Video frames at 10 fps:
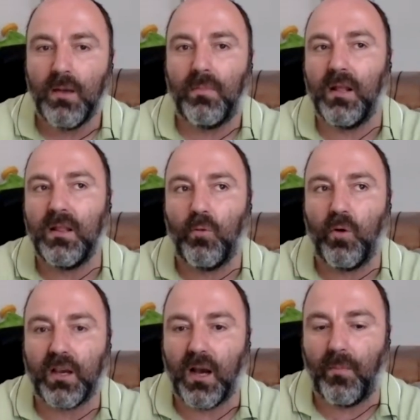but then they
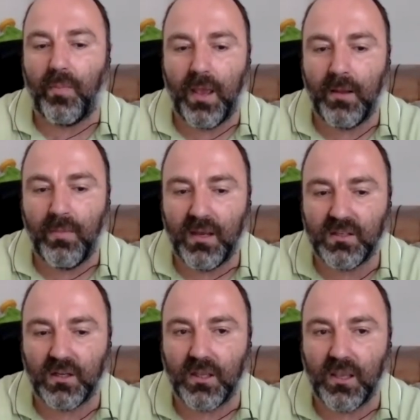wake up, and
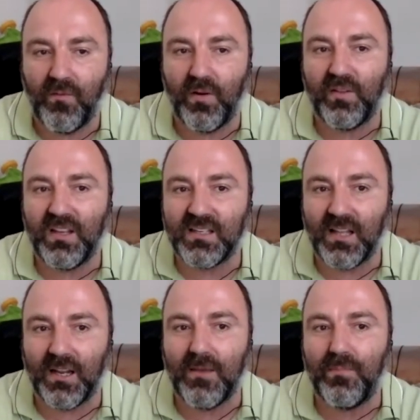basically even if they
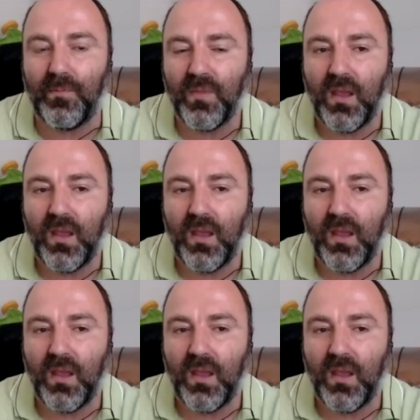sleep,